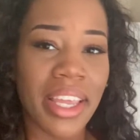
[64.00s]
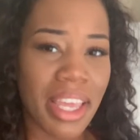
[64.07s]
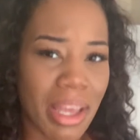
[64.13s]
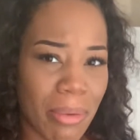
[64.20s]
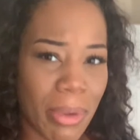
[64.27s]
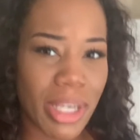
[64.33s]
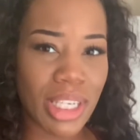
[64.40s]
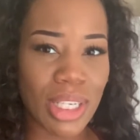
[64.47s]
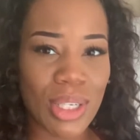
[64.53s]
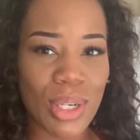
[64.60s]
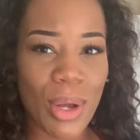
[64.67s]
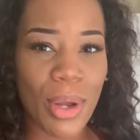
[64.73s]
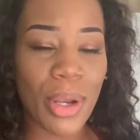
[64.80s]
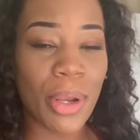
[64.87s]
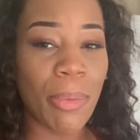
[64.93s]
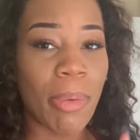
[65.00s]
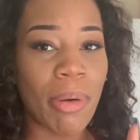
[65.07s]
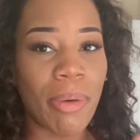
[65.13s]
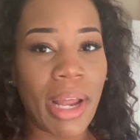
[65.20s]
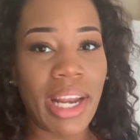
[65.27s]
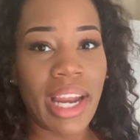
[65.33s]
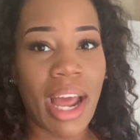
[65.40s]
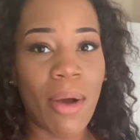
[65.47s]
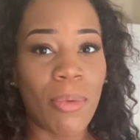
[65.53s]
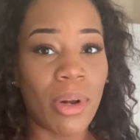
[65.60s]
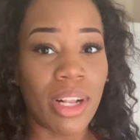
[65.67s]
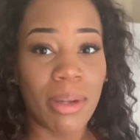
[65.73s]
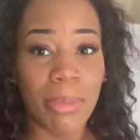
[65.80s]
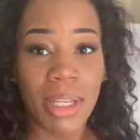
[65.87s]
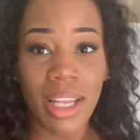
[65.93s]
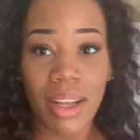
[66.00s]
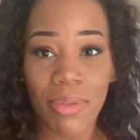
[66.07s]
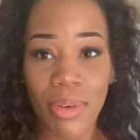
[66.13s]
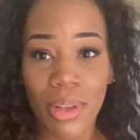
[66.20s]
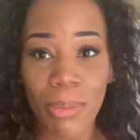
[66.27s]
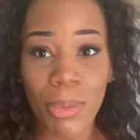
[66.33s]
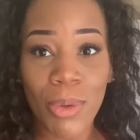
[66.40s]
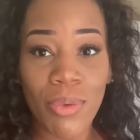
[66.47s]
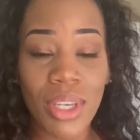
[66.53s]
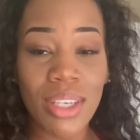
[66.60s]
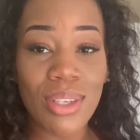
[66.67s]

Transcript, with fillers: Can't wait to show you. But right now we're going to be late for the movie.